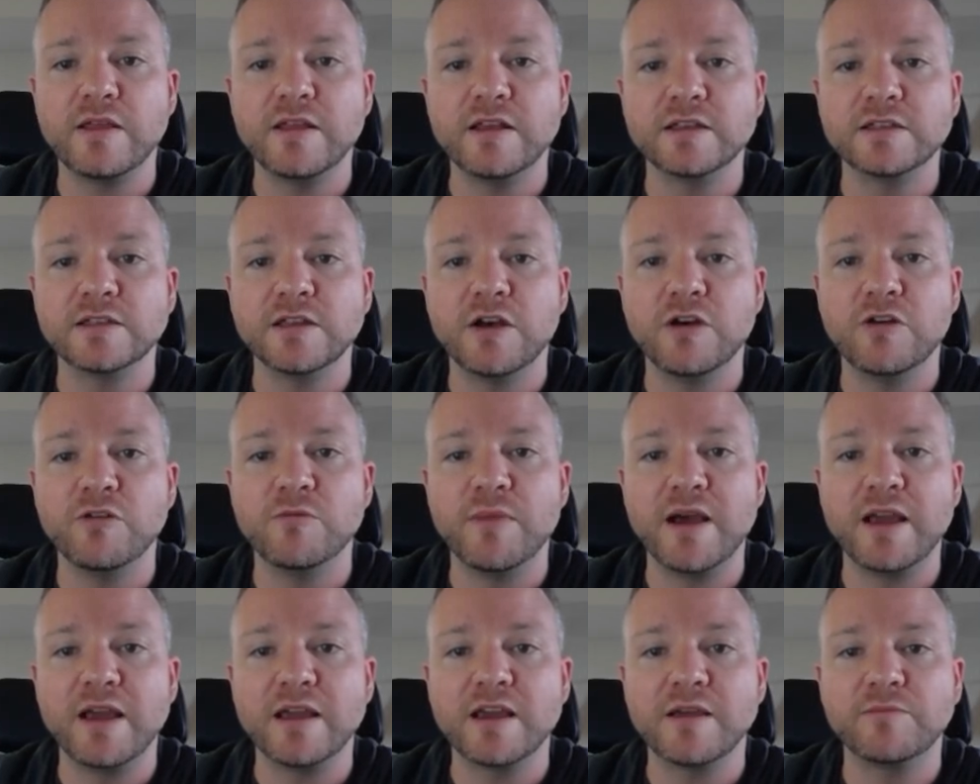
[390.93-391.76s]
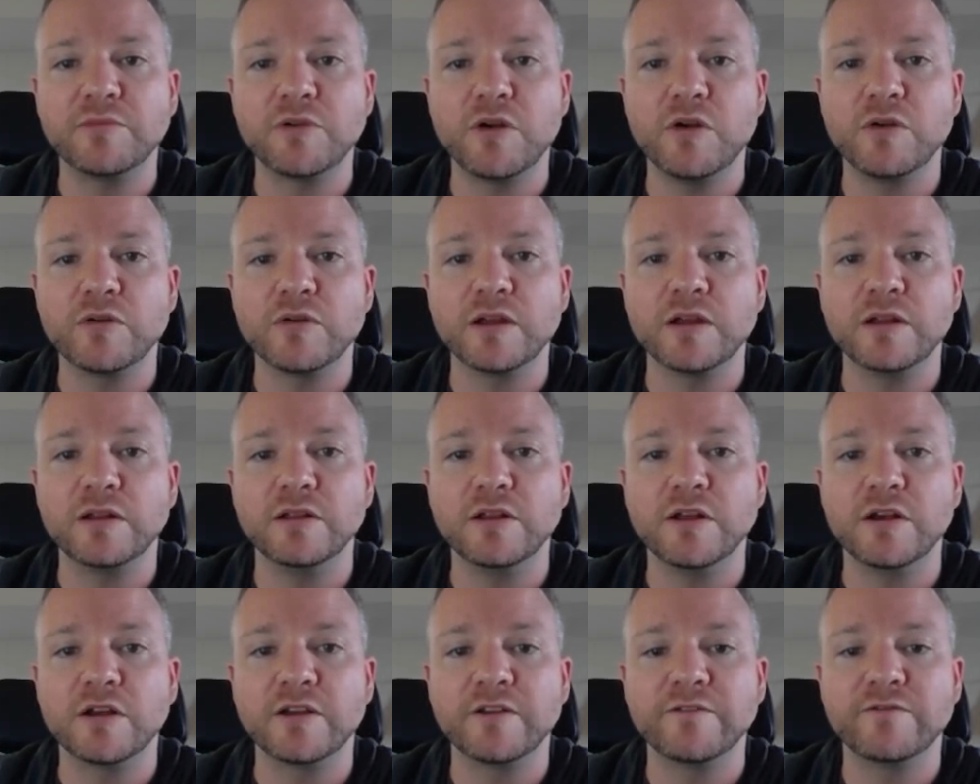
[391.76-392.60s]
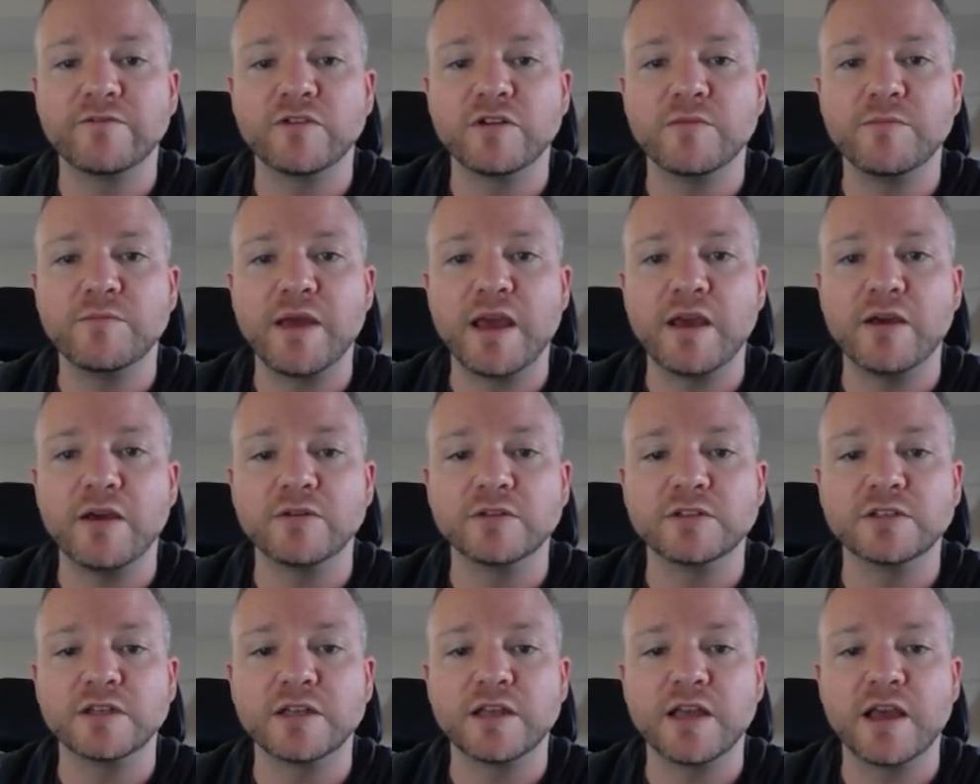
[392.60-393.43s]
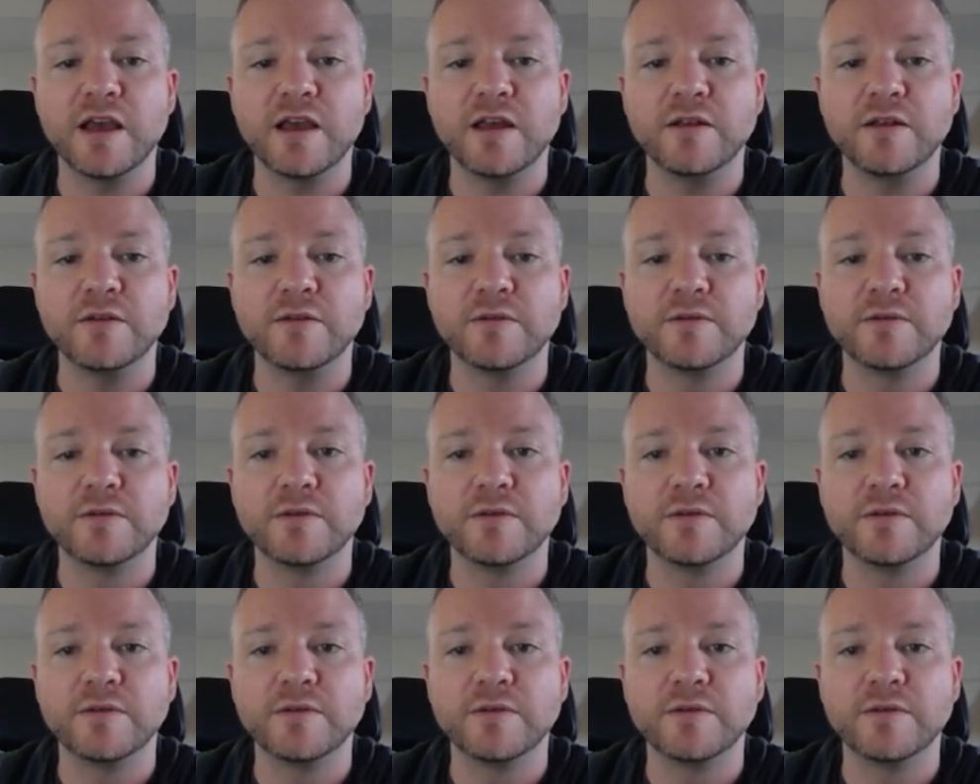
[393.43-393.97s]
this low might get broken, looking for a bounce again,